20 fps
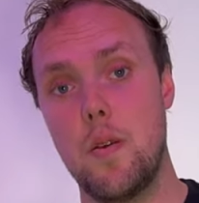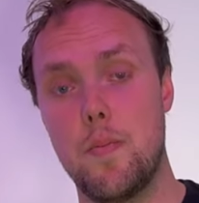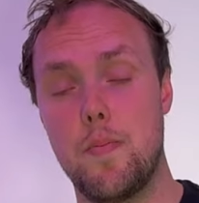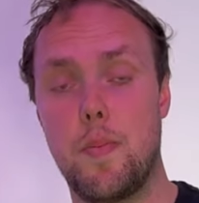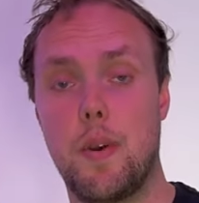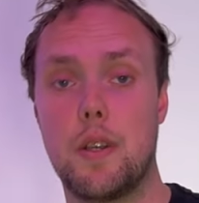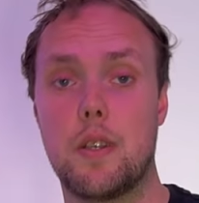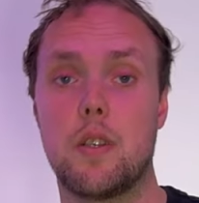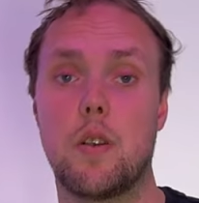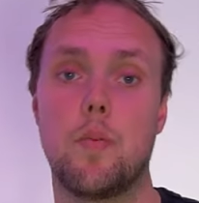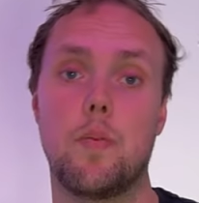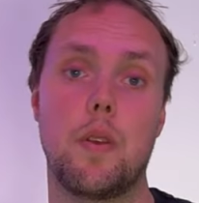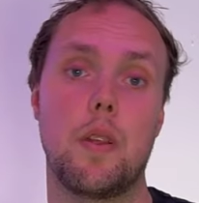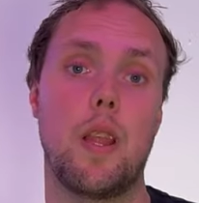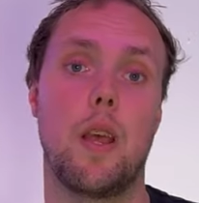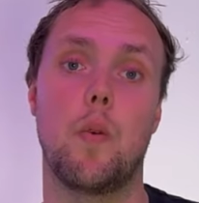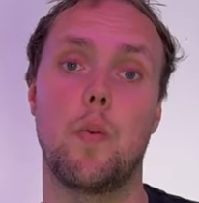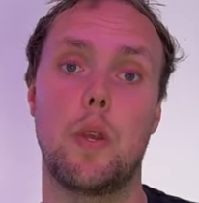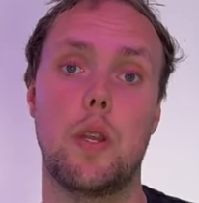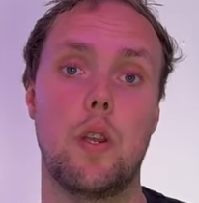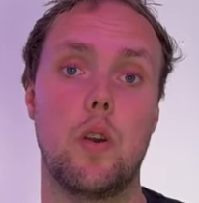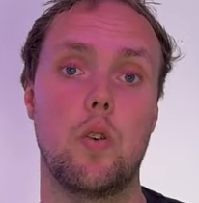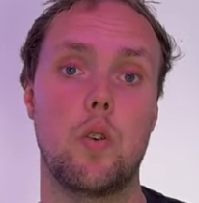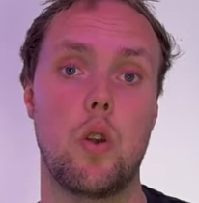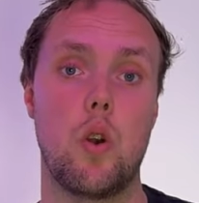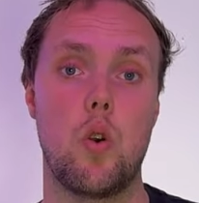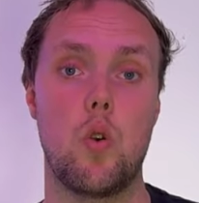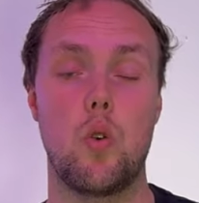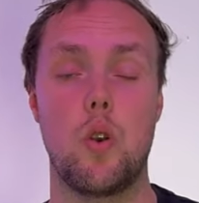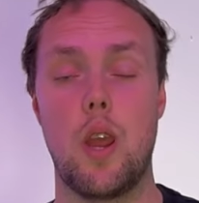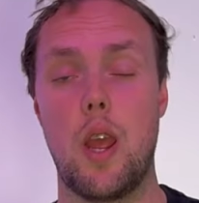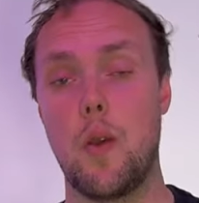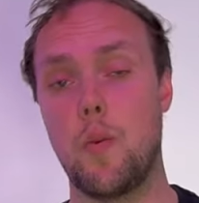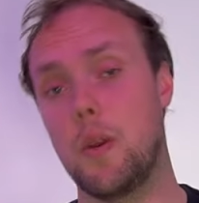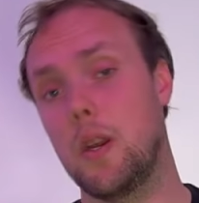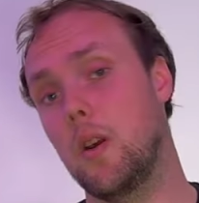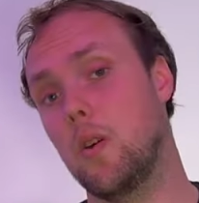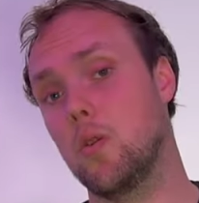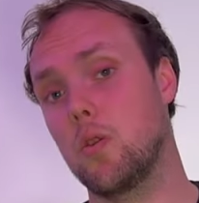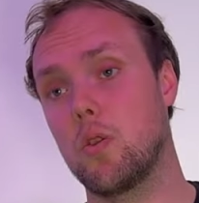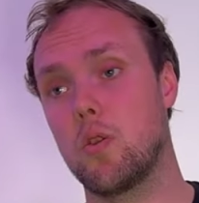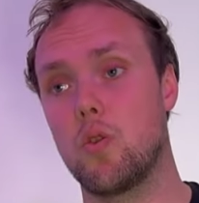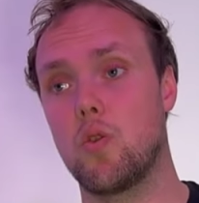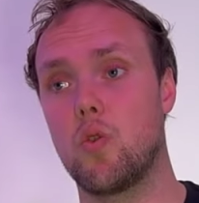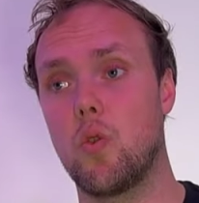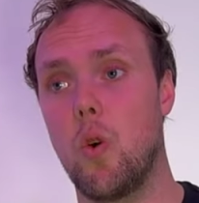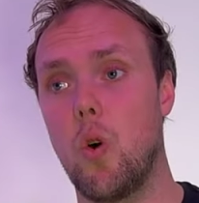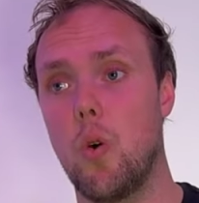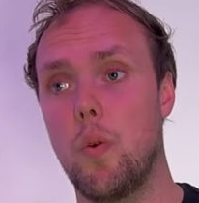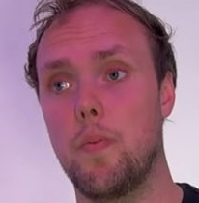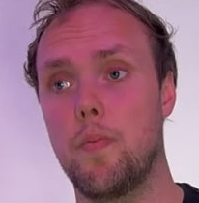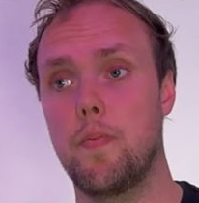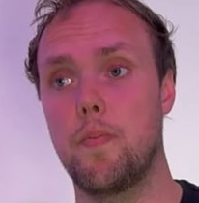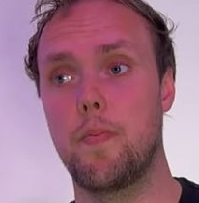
by something that we don't own and we don't control.